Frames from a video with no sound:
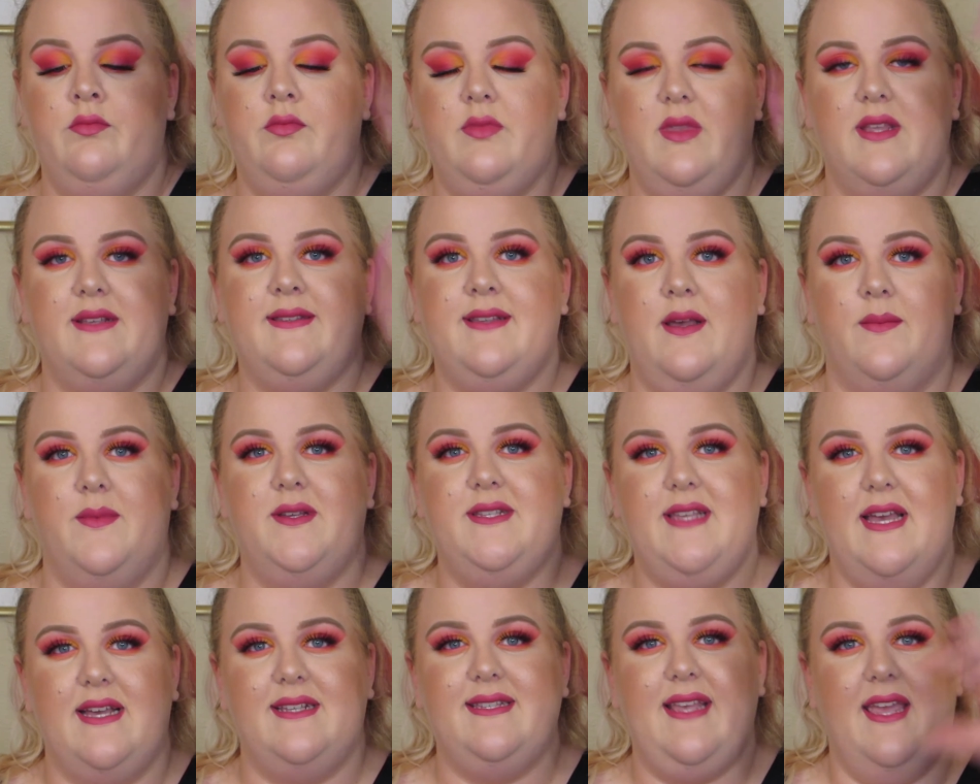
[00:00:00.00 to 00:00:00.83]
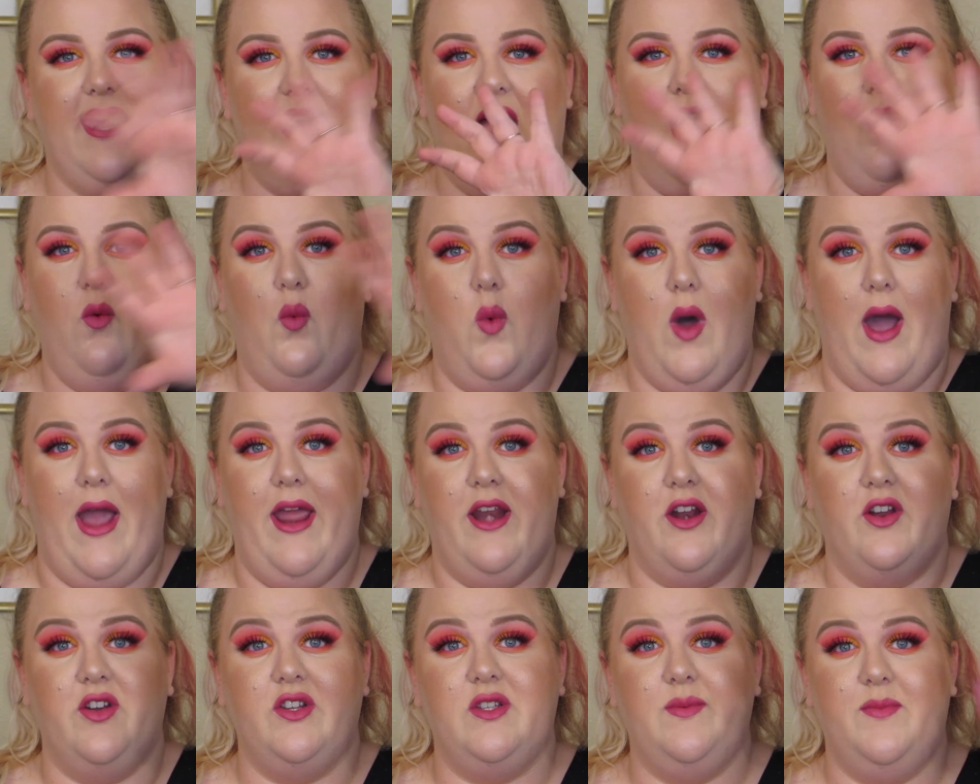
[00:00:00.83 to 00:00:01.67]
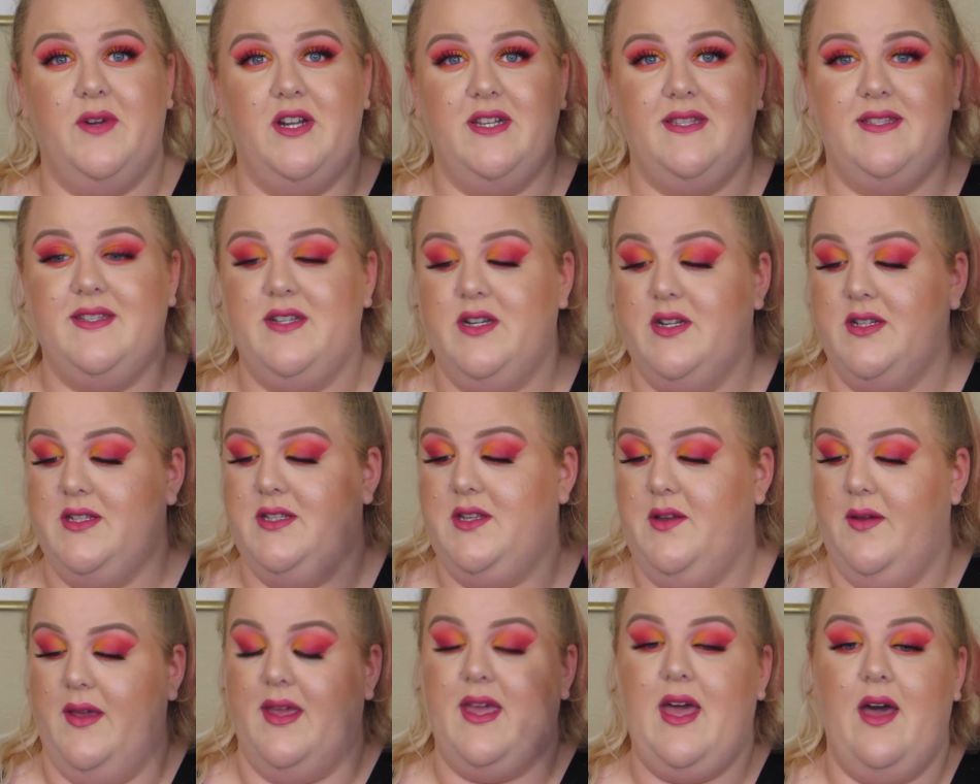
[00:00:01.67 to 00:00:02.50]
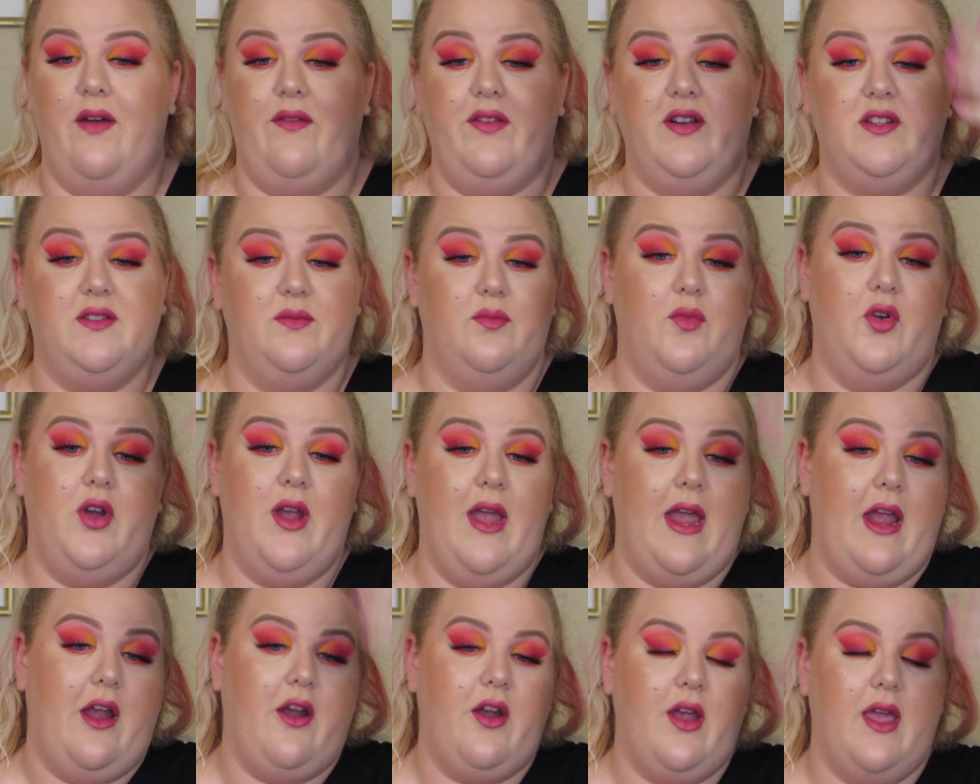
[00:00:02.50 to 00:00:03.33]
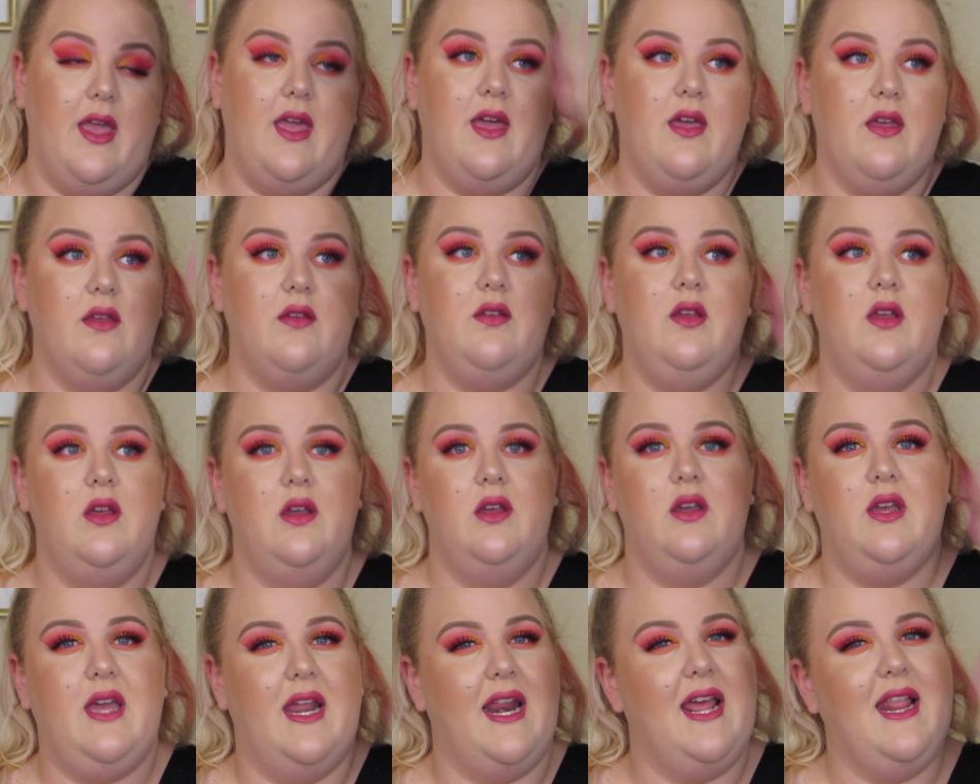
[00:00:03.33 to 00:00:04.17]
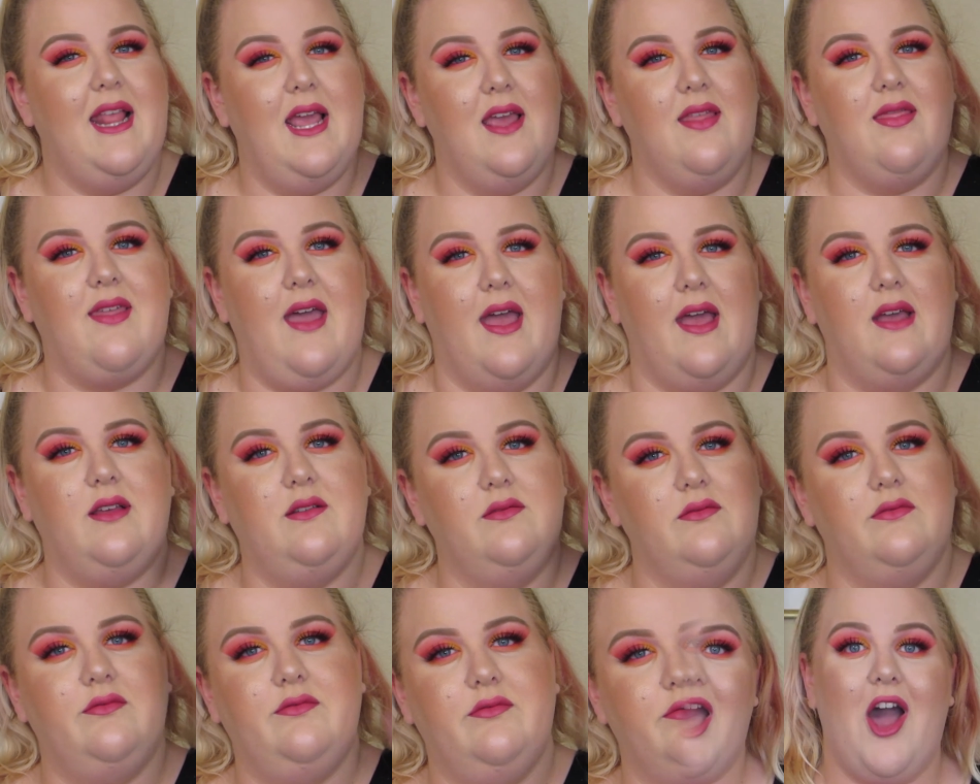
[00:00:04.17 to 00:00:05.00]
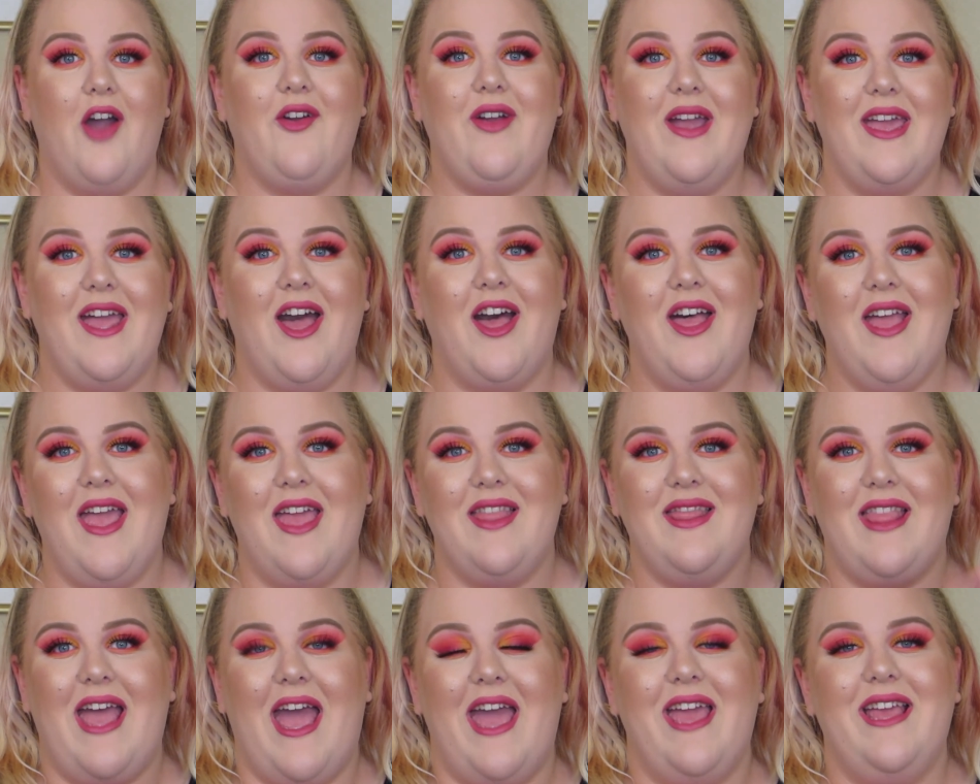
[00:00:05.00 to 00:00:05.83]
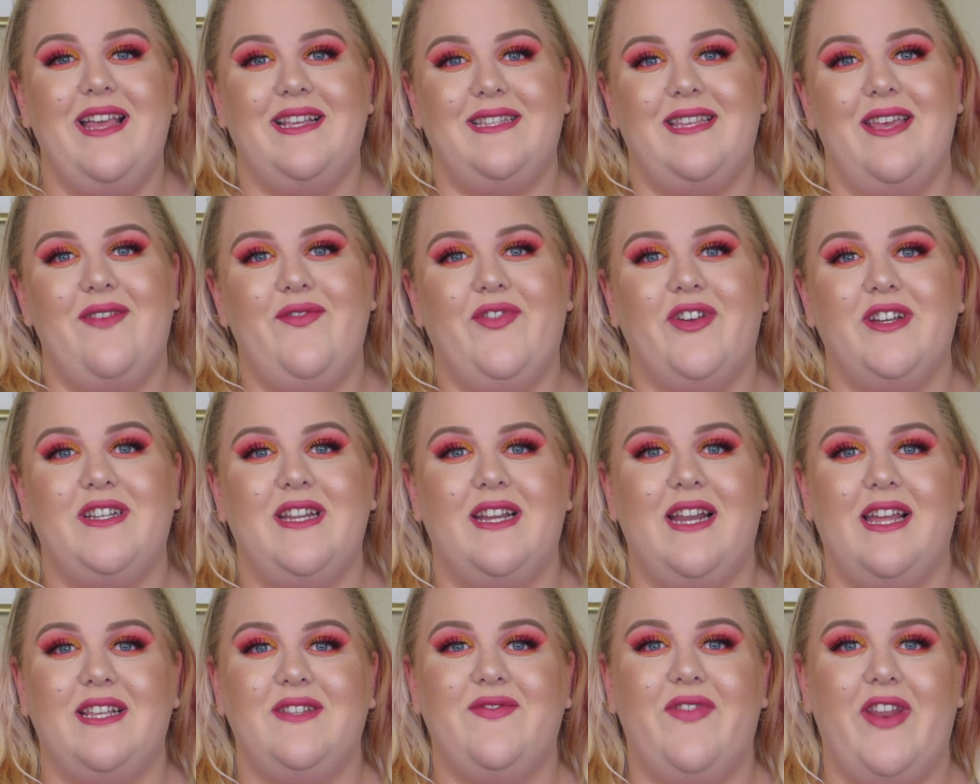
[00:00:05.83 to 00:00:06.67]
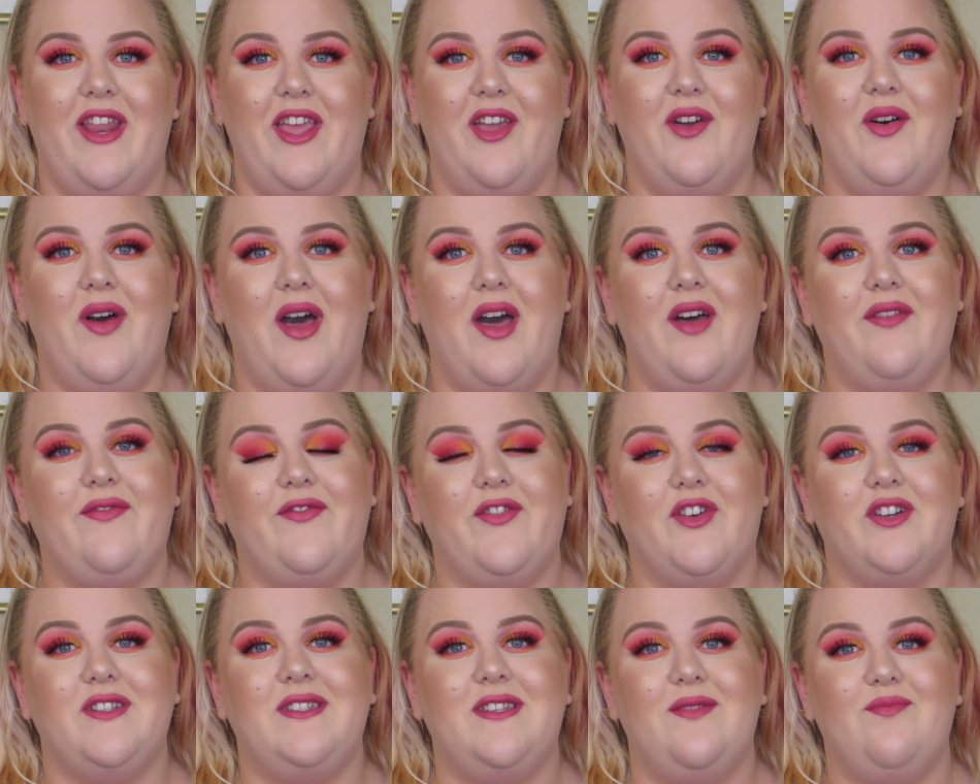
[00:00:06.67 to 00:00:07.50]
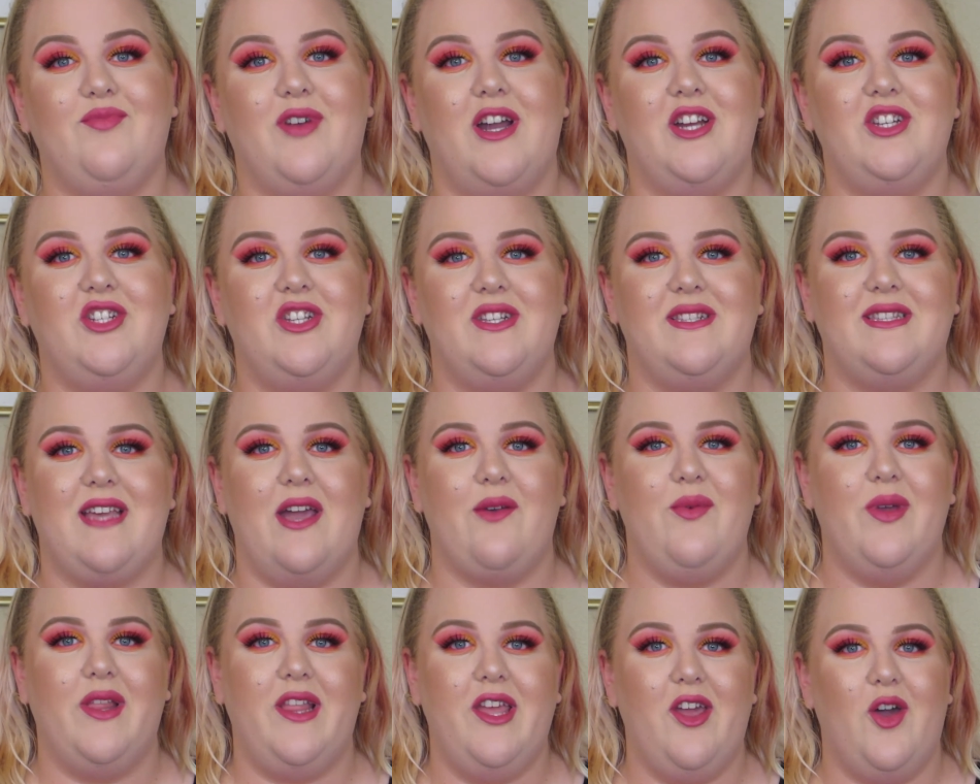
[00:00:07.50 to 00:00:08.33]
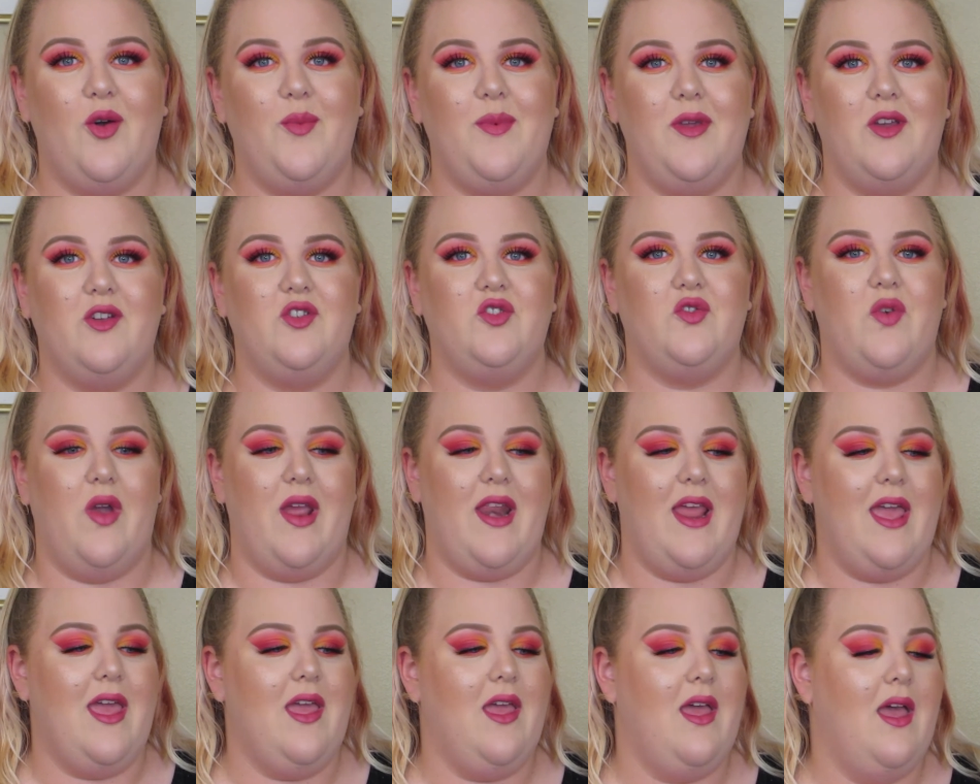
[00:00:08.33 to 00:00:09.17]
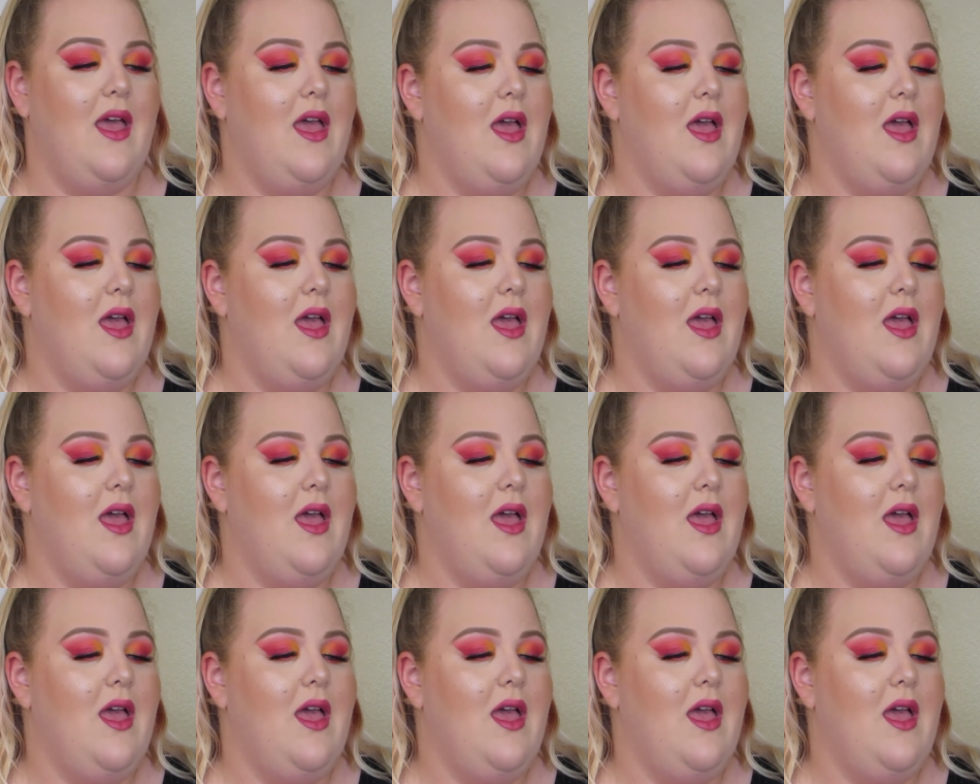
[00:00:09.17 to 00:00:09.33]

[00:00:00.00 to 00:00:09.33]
This almost has like a wider spritzer, so it covers more area, and I like that. Alright y'all, and that is it for today's video of first impressions. I really hope you enjoyed it.